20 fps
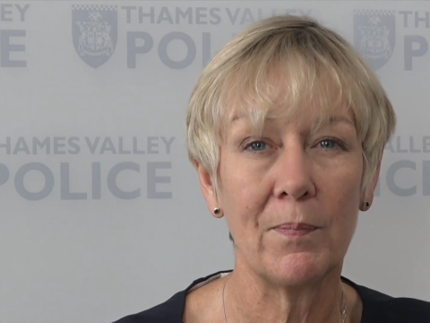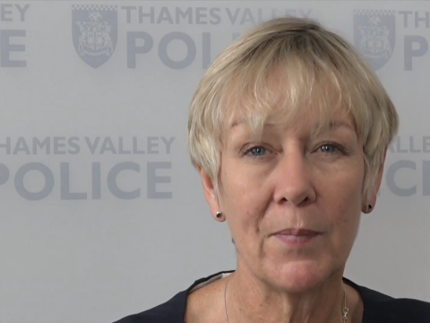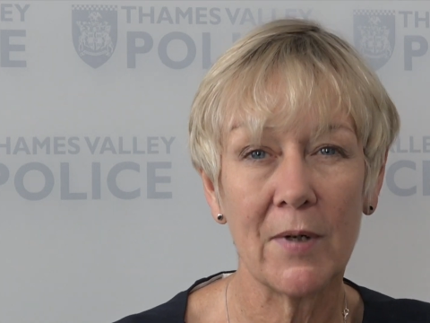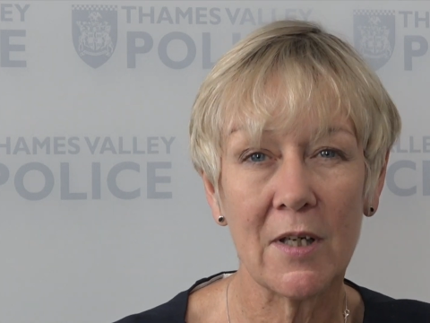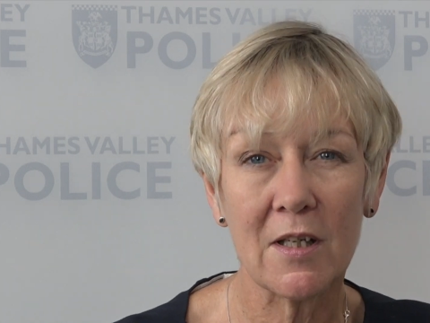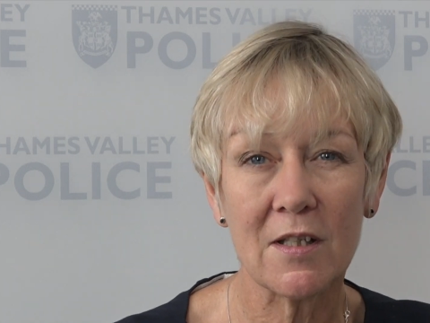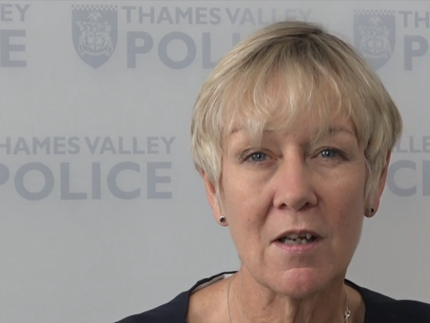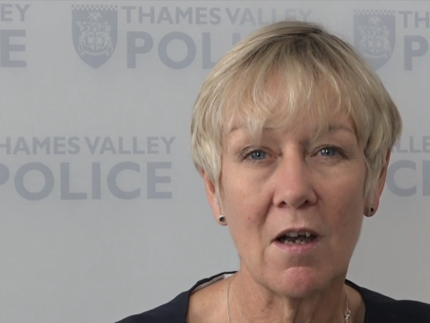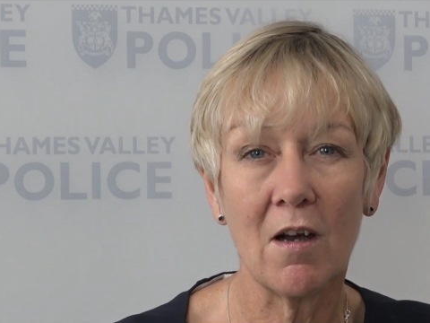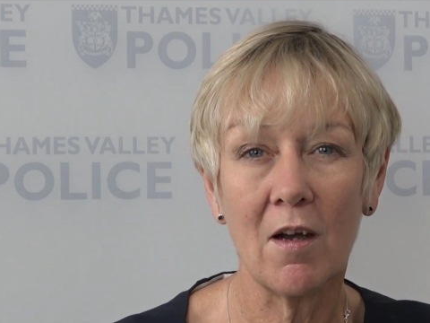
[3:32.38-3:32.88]

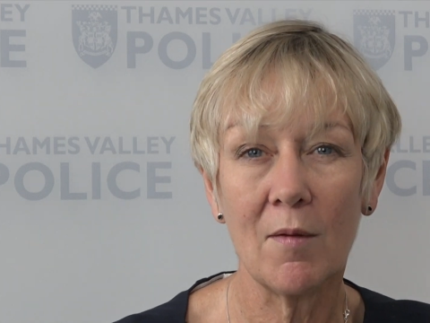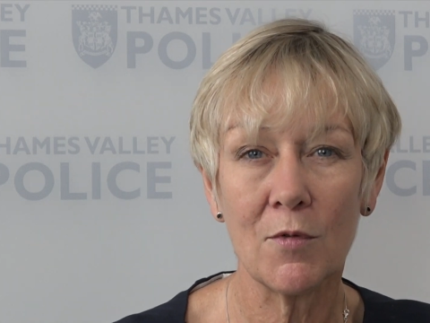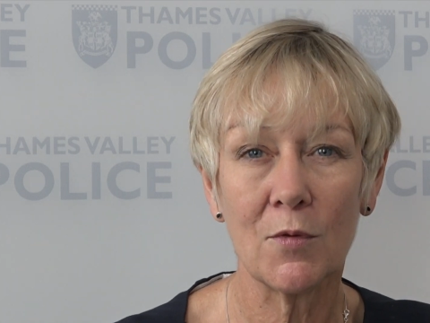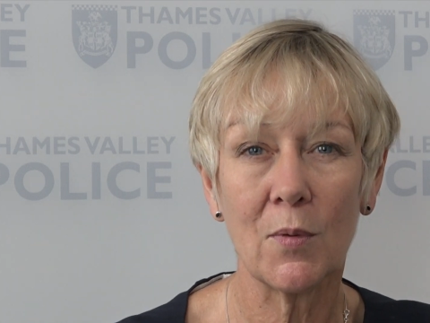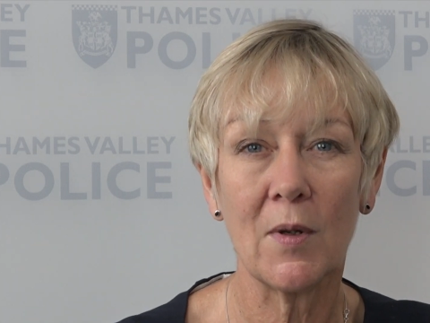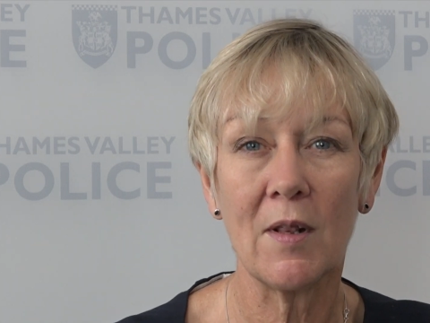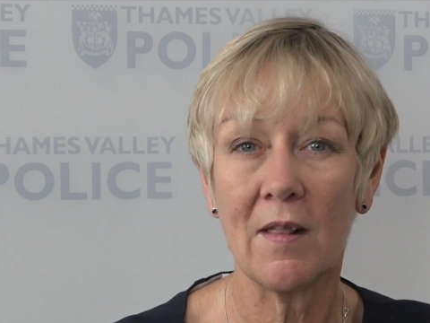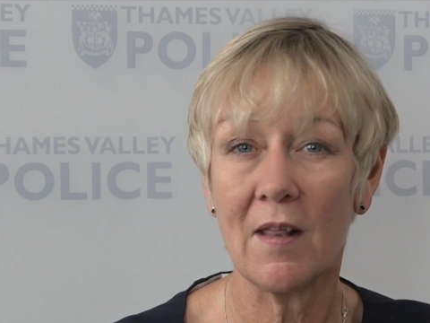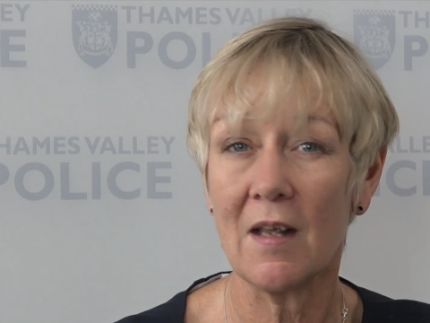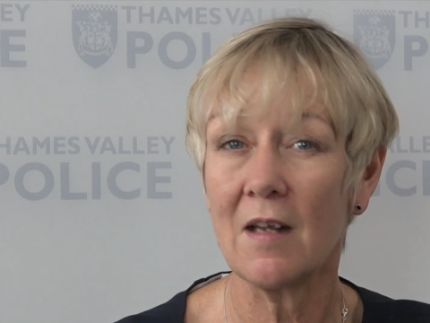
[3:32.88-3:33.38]
but at
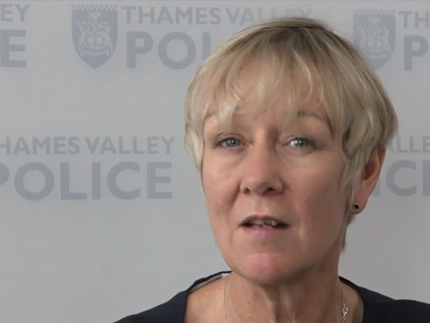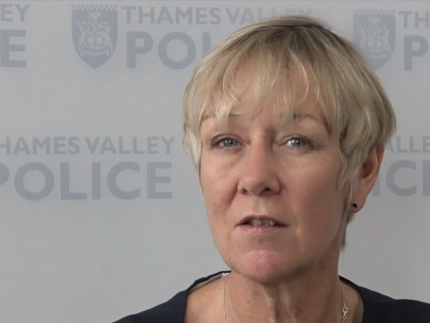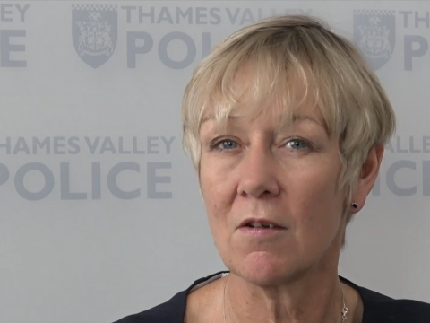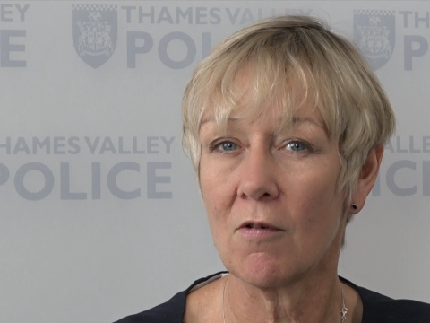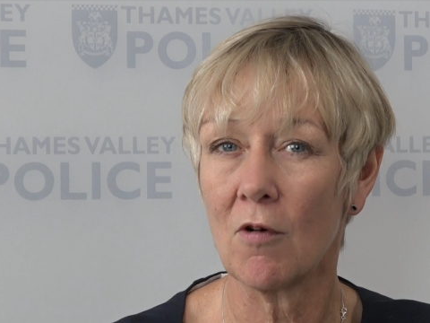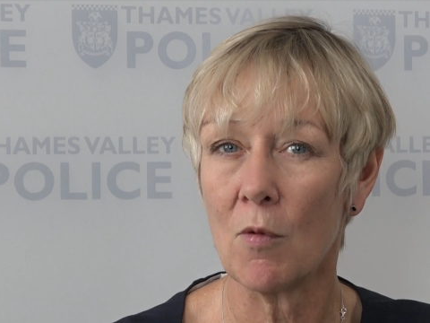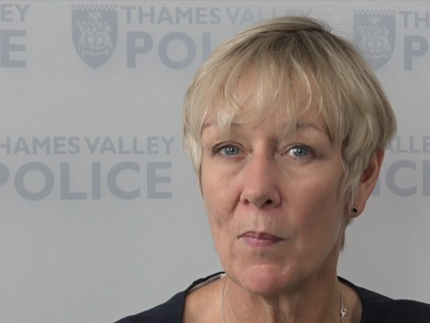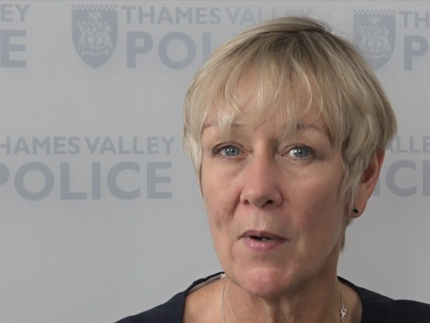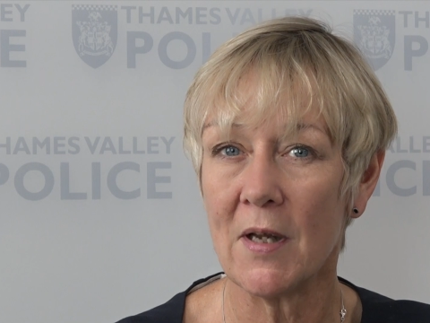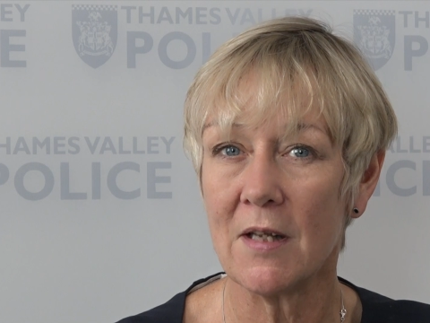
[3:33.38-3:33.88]
times when things
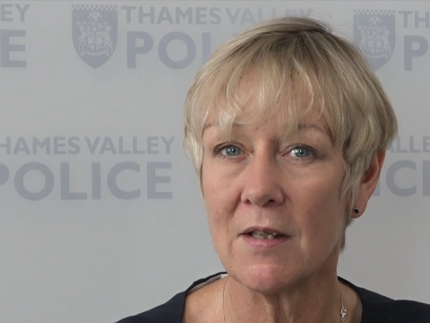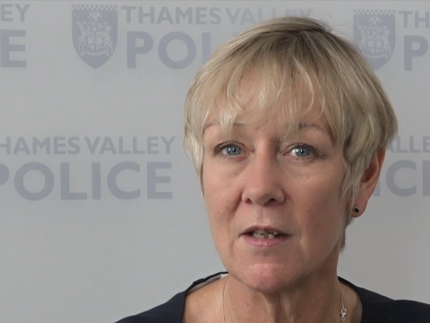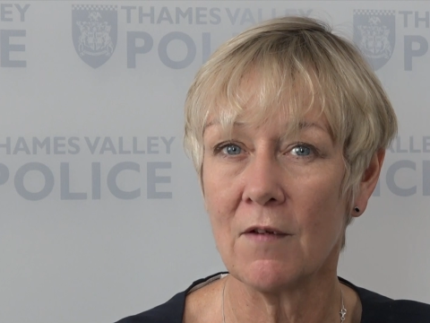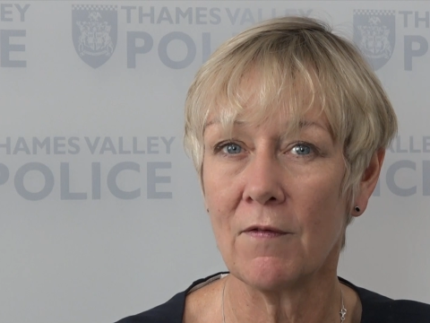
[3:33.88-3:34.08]
are a bit